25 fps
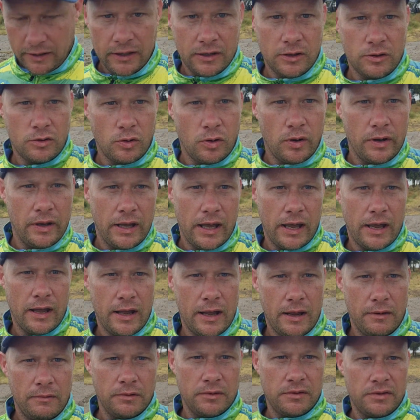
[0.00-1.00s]
enjoy
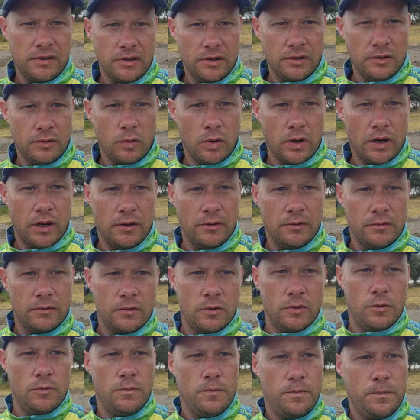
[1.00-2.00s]
and we'll see you on the water.
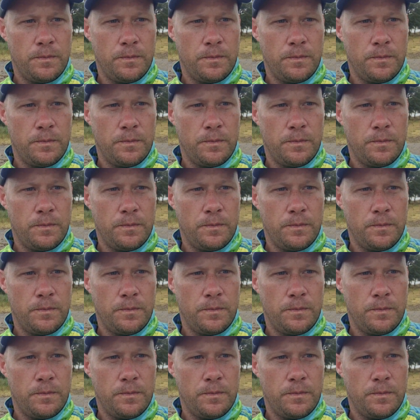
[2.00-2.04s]
Cool.